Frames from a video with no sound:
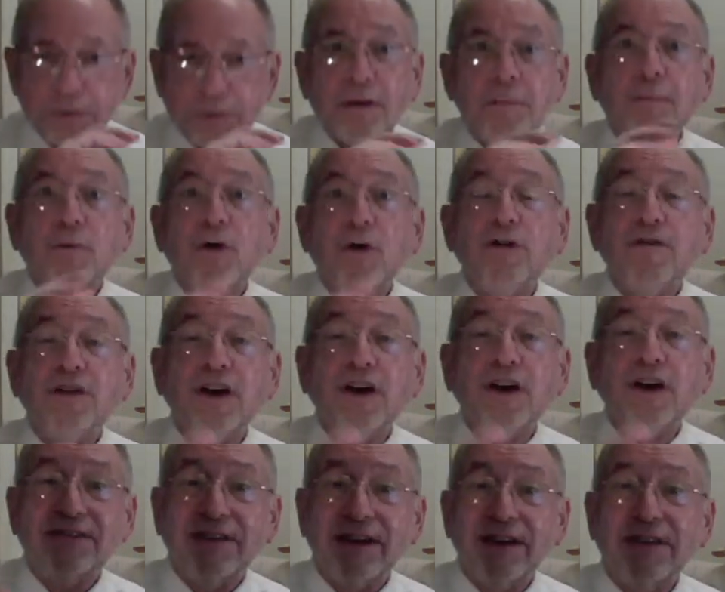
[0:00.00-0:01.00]
movie
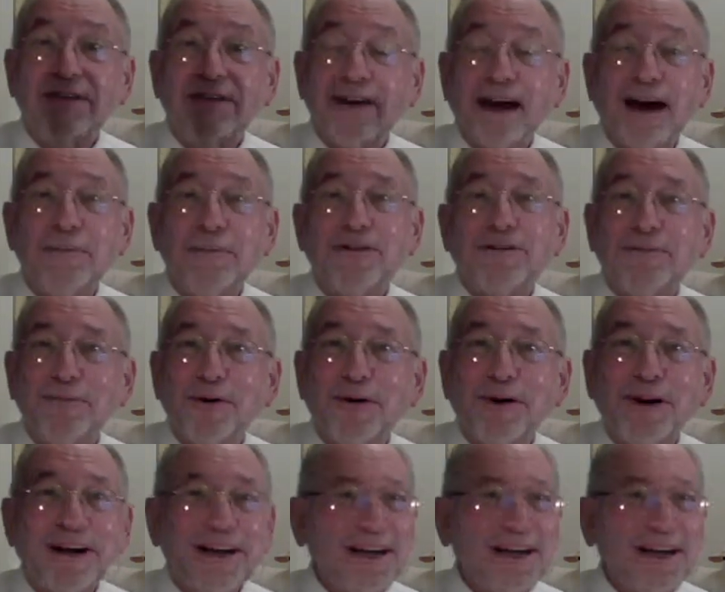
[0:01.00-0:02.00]
on St. Thomas
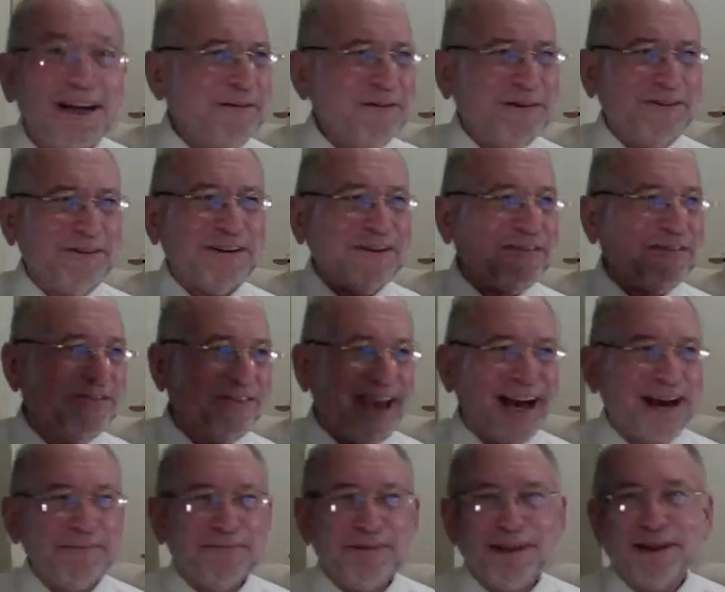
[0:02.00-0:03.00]
More. He was a
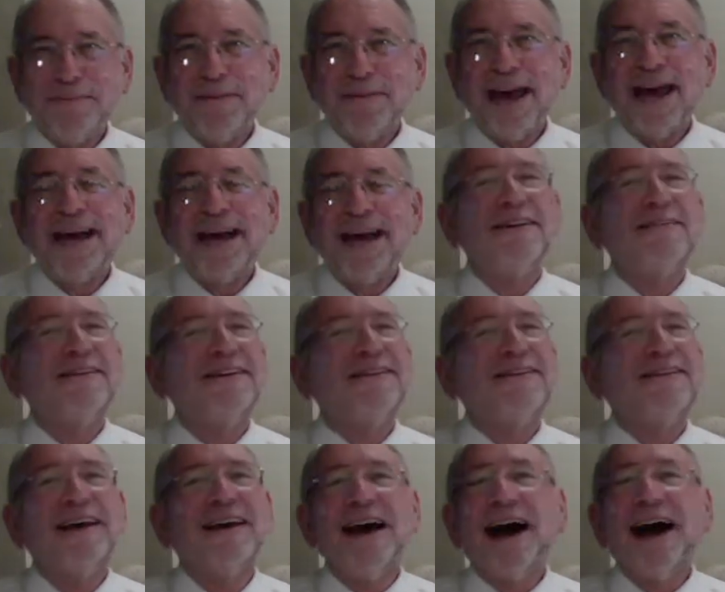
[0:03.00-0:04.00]
family man. He was
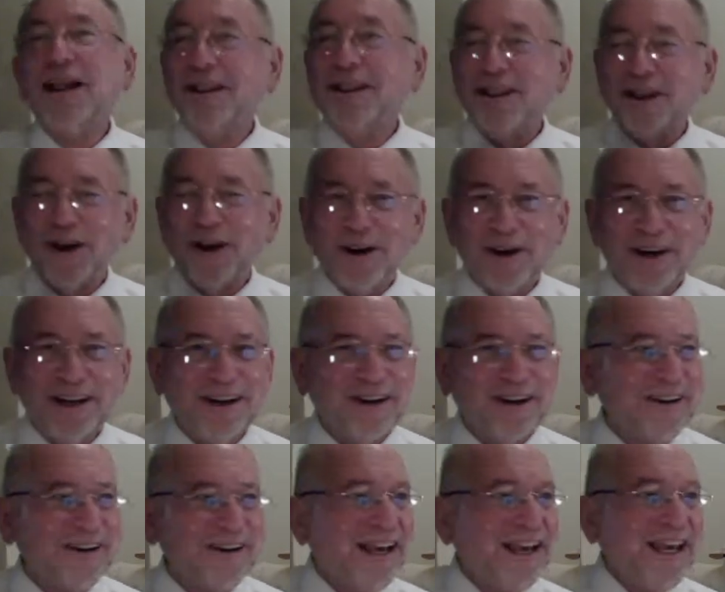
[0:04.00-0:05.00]
a
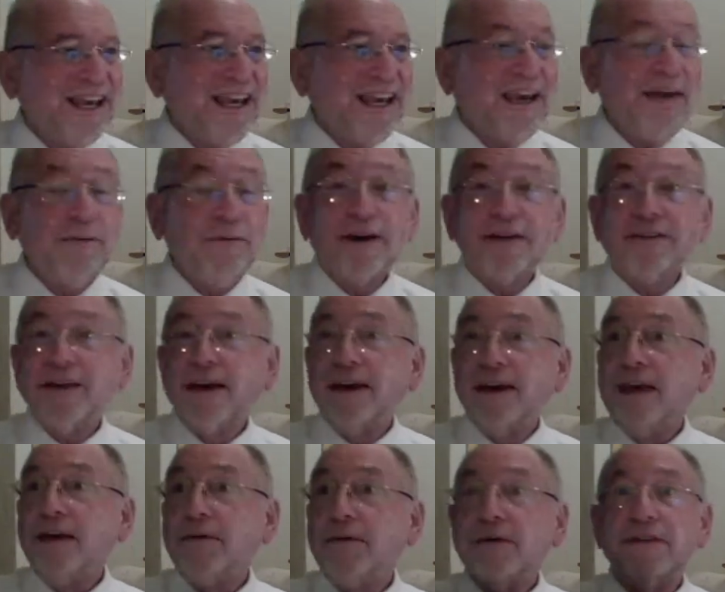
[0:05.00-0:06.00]
lawyer. He was
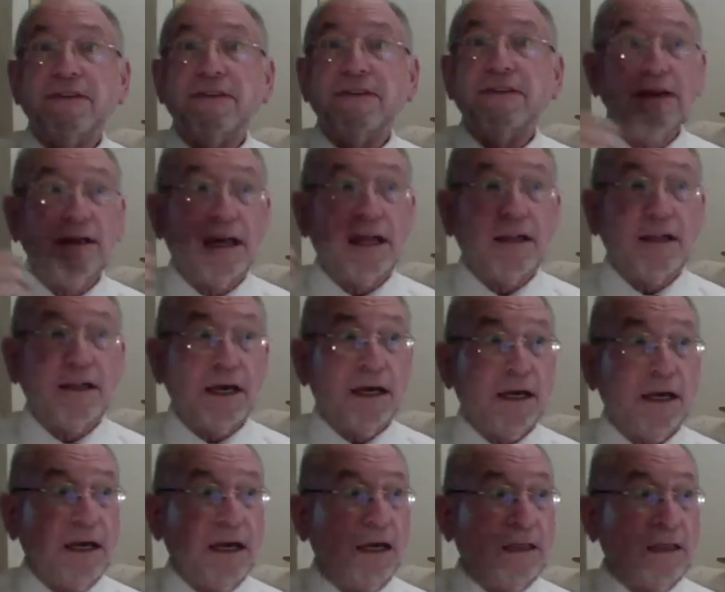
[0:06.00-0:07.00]

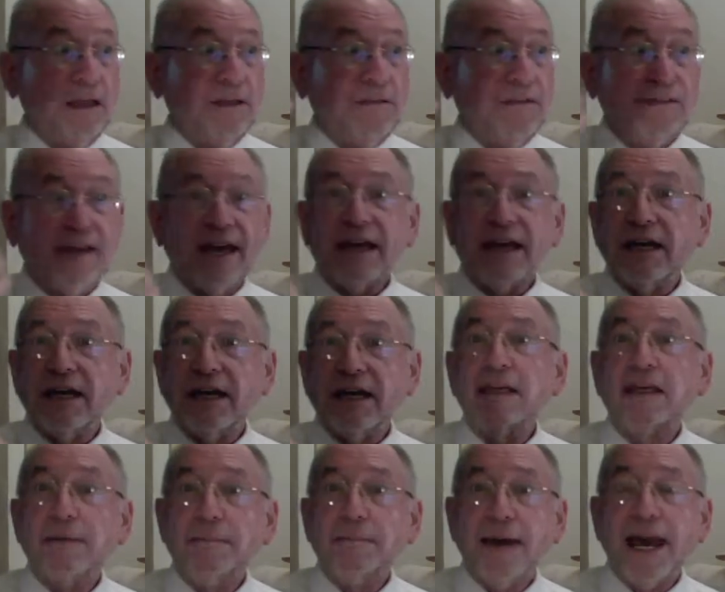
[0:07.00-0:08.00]
the second in
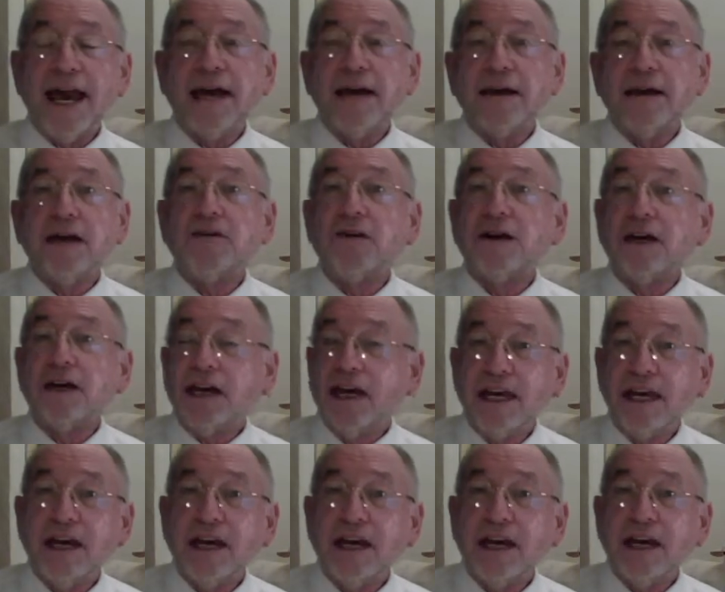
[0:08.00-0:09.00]
command under King
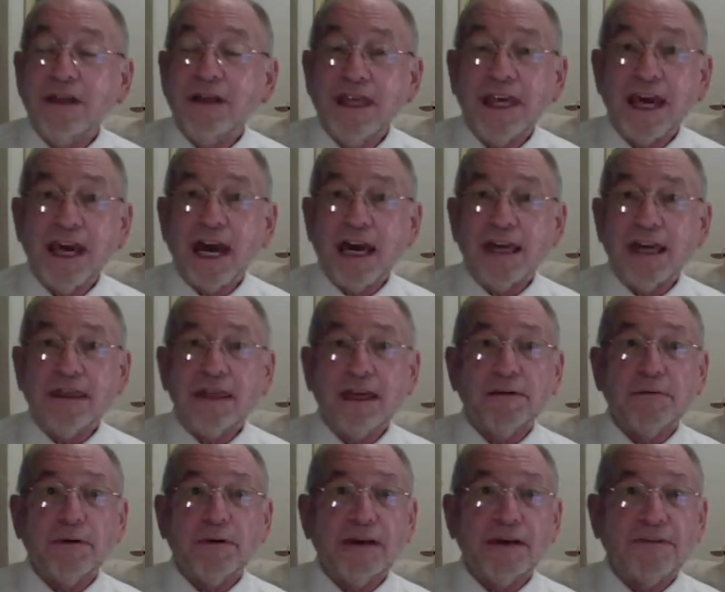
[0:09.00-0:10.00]
Henry VIII. He
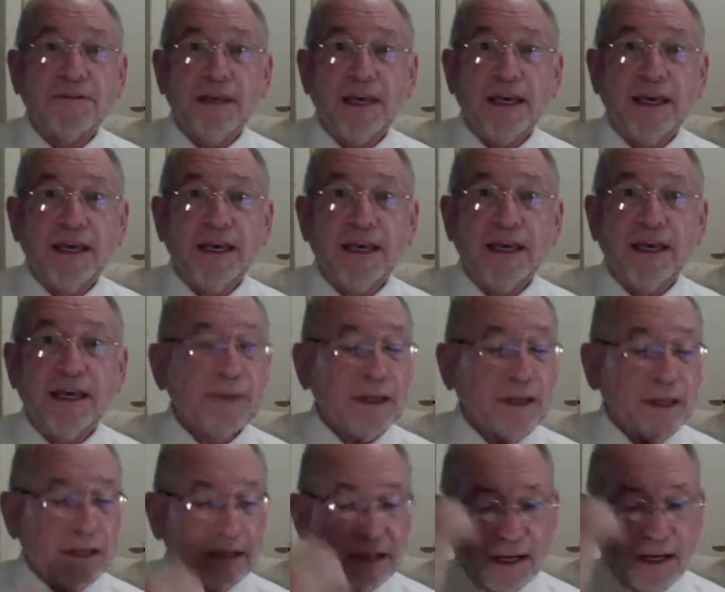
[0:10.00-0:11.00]
was the
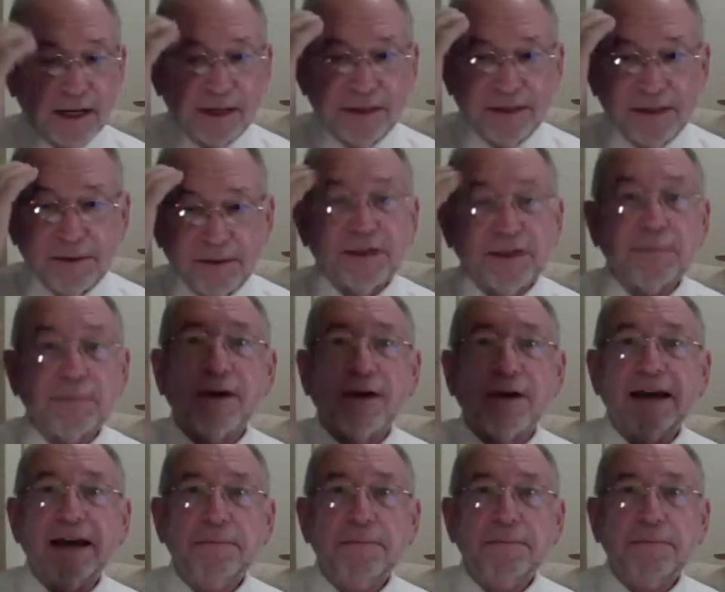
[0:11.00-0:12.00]

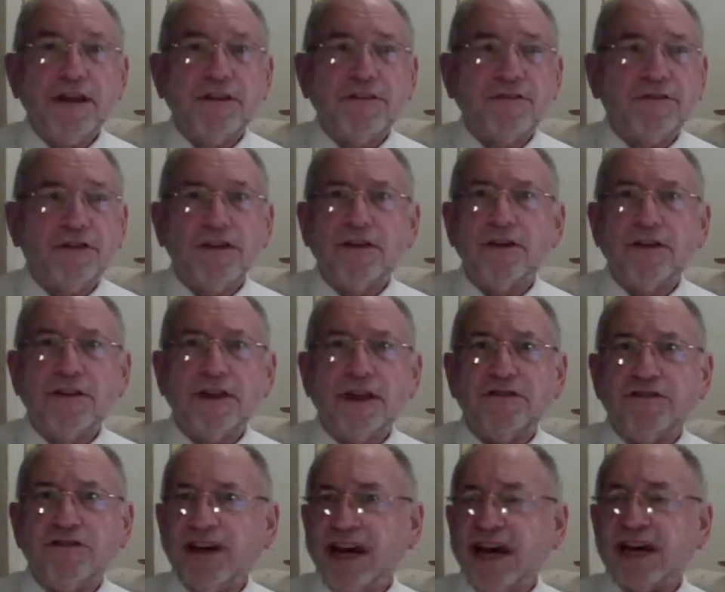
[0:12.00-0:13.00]
prime minister, the
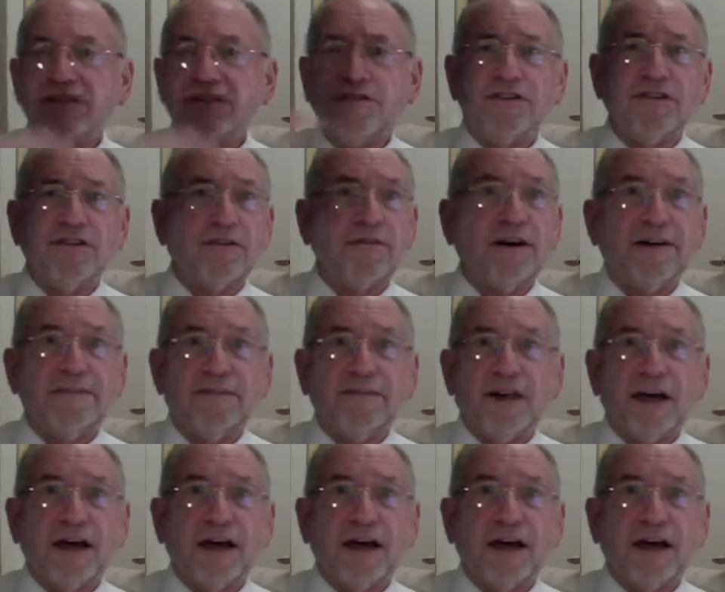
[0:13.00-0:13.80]
chancellor of